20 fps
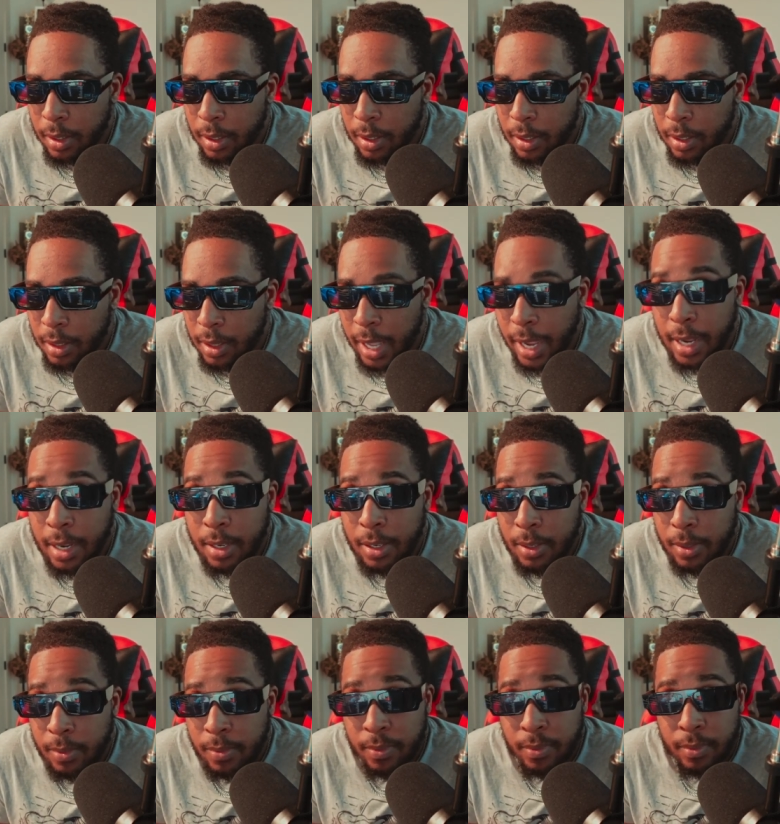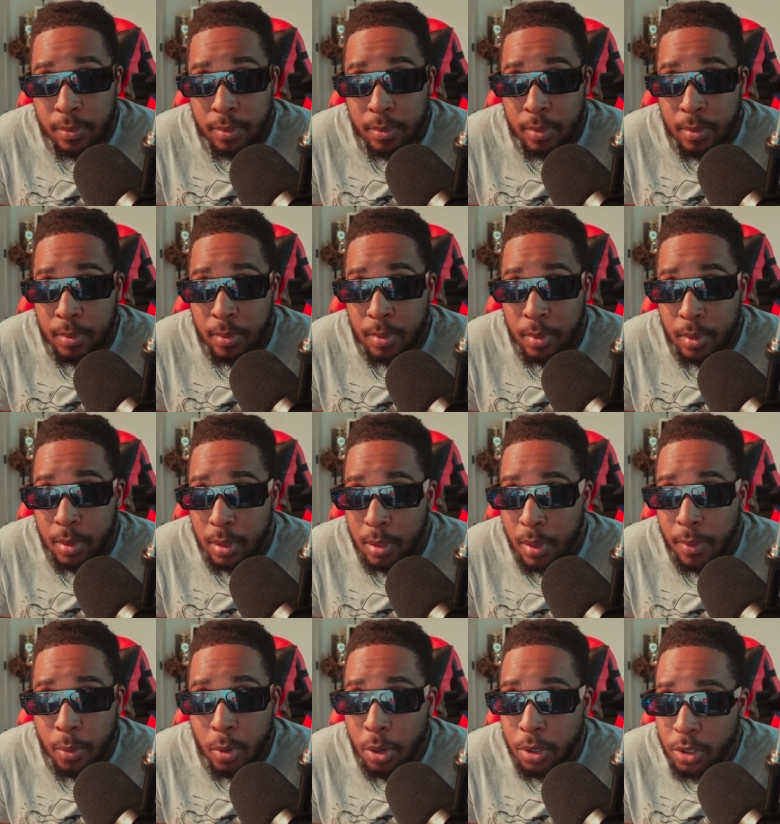Like, of
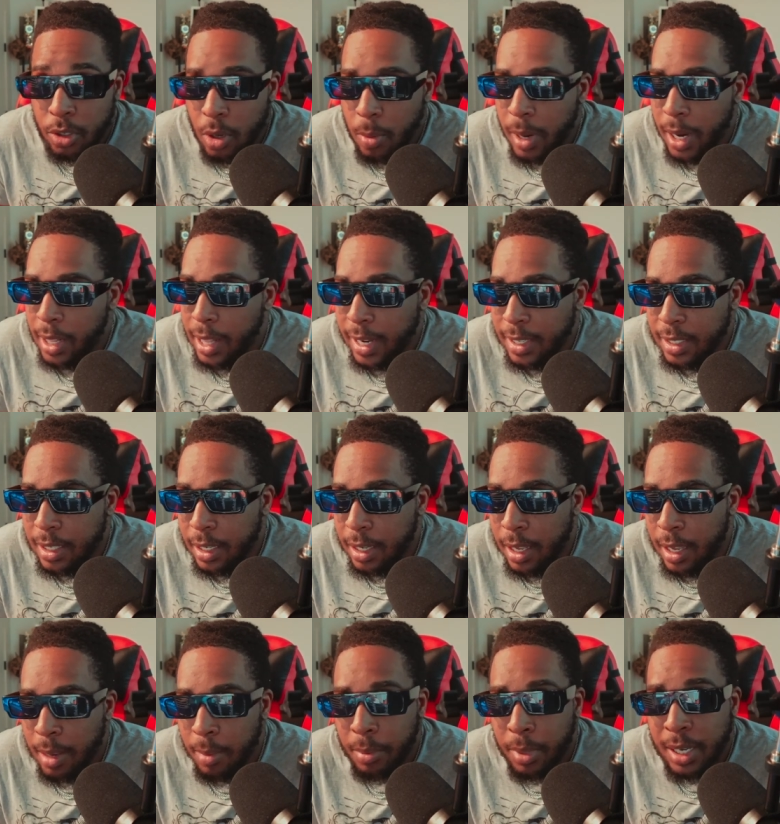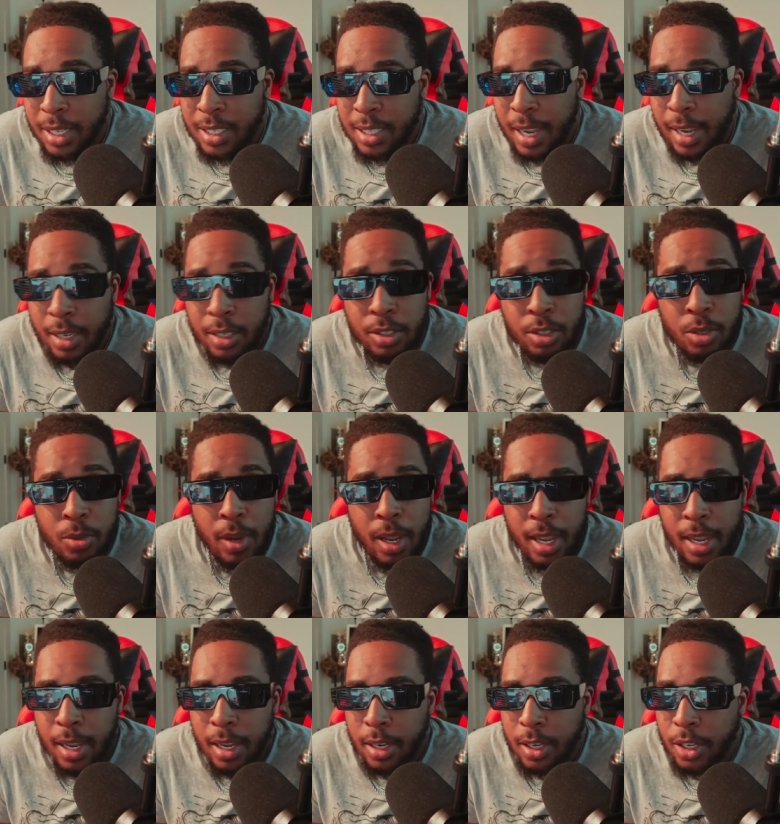course, nobody likes getting hit, but it's like to
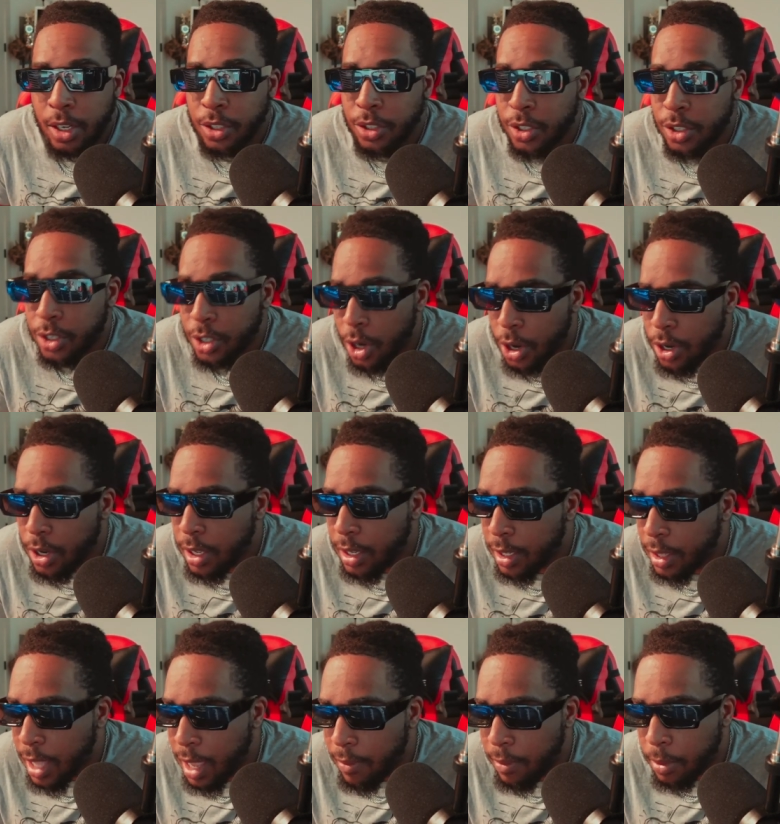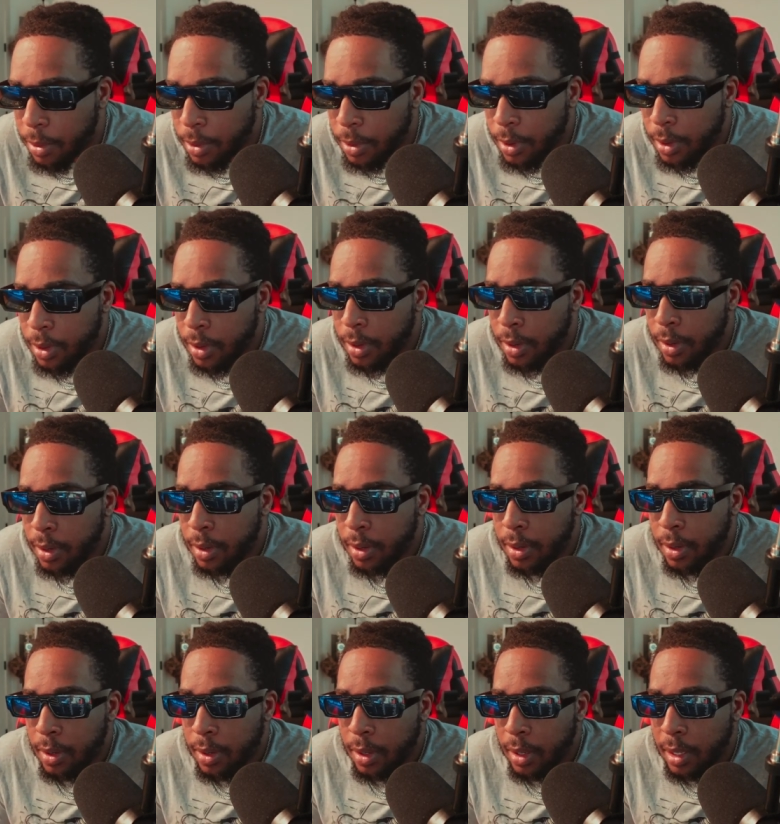a concerning level
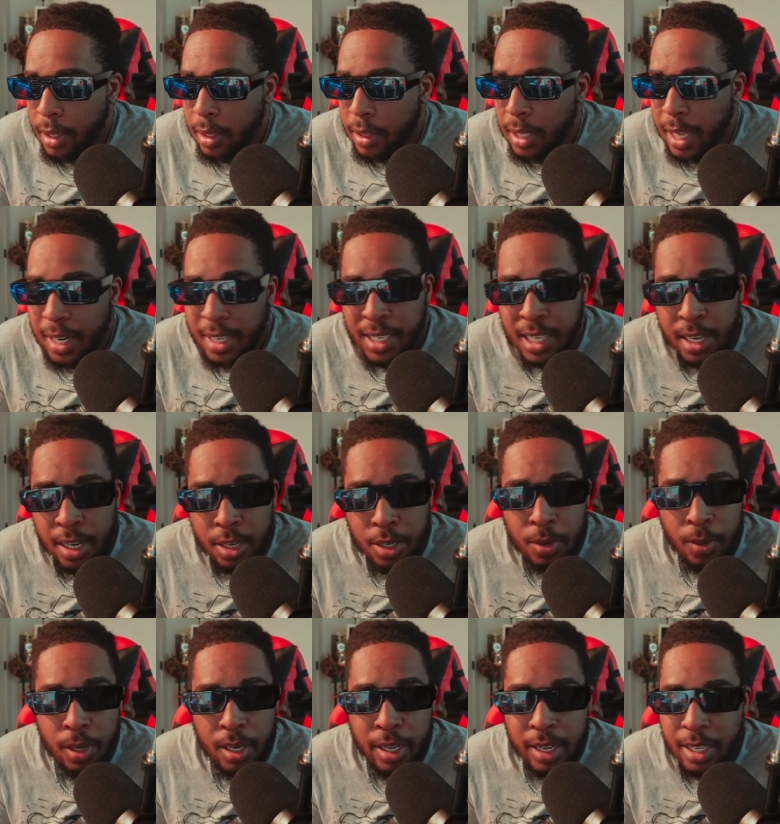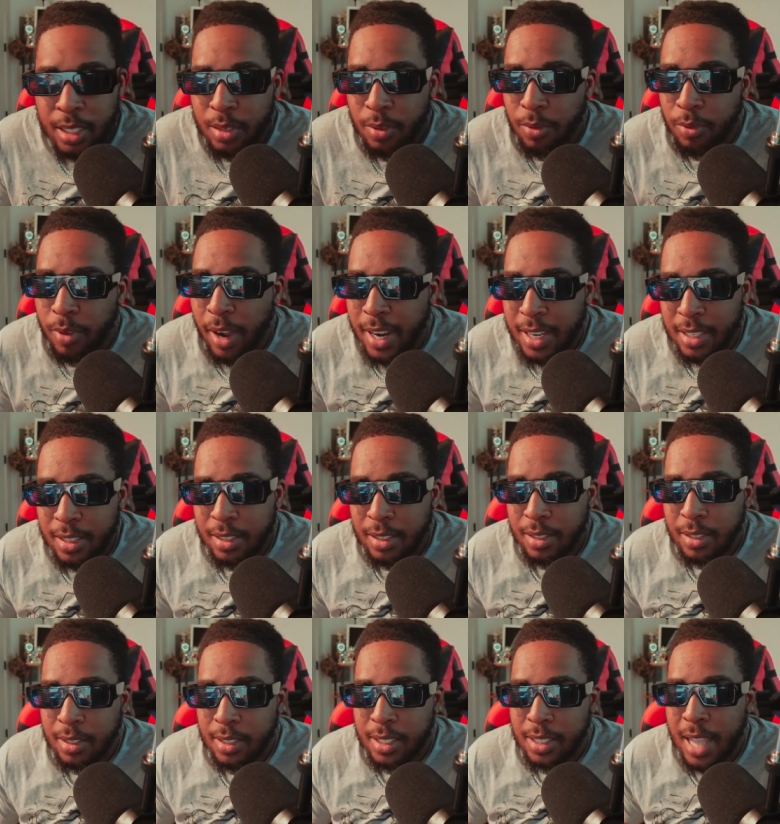that is hindering his fight
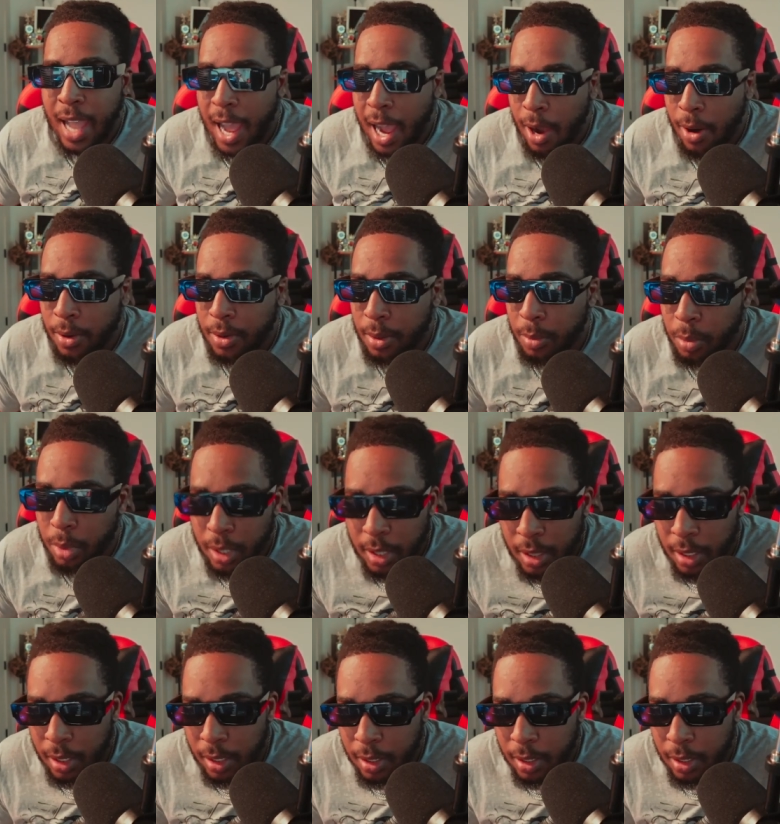style completely.